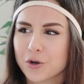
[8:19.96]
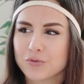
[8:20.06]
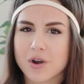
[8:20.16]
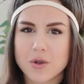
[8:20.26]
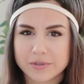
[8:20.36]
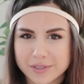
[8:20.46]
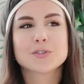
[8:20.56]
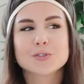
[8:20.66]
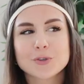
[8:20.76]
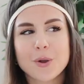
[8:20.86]
gross.
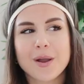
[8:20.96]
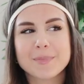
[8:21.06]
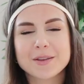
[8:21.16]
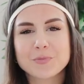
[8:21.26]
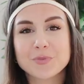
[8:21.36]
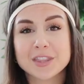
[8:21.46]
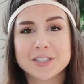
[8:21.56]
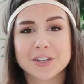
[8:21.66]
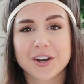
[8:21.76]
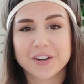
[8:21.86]
So, I mean, with
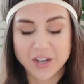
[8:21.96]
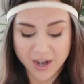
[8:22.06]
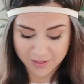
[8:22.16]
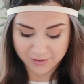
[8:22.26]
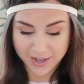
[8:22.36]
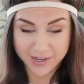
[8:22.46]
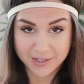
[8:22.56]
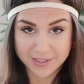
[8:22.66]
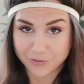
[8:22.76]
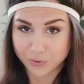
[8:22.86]
the darker color
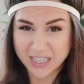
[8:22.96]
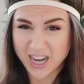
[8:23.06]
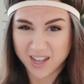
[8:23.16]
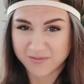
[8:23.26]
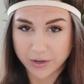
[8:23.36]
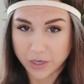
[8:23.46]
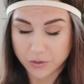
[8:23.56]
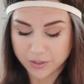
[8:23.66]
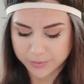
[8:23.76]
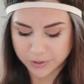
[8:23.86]
leggings, it's really not very
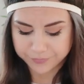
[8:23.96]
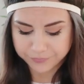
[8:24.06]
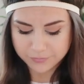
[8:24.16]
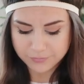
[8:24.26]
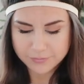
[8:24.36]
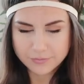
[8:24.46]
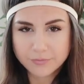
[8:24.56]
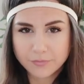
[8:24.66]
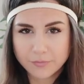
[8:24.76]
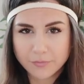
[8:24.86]
noticeable.
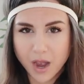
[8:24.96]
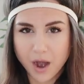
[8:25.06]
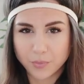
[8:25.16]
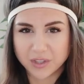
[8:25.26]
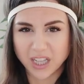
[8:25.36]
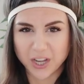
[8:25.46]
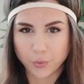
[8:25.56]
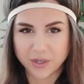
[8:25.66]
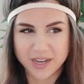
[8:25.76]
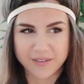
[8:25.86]
With the
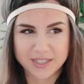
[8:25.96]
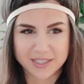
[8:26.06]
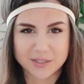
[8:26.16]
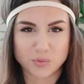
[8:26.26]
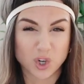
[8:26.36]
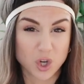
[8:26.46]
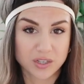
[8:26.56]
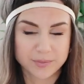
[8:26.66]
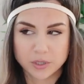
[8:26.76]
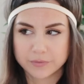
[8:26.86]
lighter ones, obviously, it's more
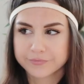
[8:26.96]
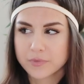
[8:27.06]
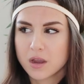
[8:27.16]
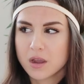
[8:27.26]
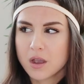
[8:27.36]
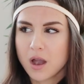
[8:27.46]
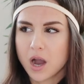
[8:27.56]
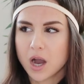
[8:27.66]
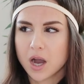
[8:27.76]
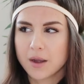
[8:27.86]
noticeable.
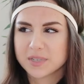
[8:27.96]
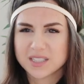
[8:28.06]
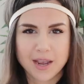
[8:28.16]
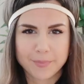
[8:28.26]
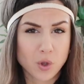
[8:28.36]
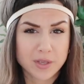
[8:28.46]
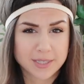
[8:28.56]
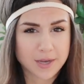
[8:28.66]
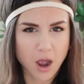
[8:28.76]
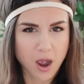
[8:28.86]
It doesn't happen all the
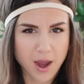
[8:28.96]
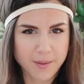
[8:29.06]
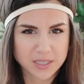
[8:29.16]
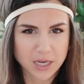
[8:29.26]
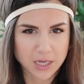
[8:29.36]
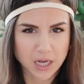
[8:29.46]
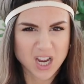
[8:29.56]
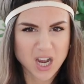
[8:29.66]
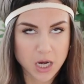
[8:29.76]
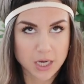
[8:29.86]
time. It's not like a
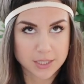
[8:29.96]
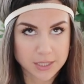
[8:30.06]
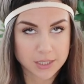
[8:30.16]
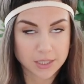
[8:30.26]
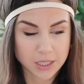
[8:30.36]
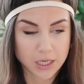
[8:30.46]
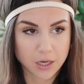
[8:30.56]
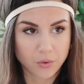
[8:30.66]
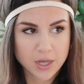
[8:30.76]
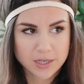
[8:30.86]
constant, you
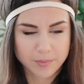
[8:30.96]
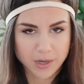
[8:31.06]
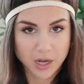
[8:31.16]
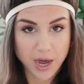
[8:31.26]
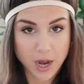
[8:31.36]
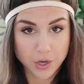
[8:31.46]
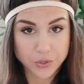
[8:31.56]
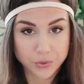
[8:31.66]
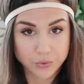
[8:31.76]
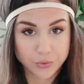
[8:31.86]
know, depending on how
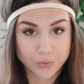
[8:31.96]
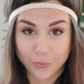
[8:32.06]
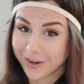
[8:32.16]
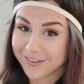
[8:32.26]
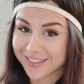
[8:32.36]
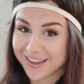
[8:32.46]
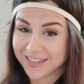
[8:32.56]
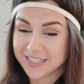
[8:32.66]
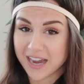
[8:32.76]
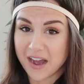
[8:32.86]
you wear the
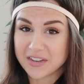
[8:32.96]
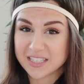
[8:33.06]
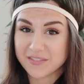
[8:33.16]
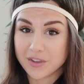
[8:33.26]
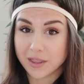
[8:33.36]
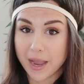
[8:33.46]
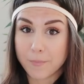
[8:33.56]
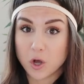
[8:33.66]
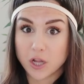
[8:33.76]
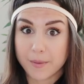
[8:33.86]
leggings. Obviously, if you
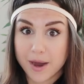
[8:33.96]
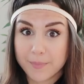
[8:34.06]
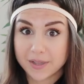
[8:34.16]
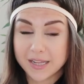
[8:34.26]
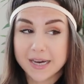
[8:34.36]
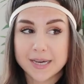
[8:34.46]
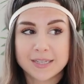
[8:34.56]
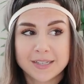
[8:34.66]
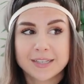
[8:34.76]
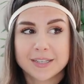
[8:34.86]
like pull them up a lot,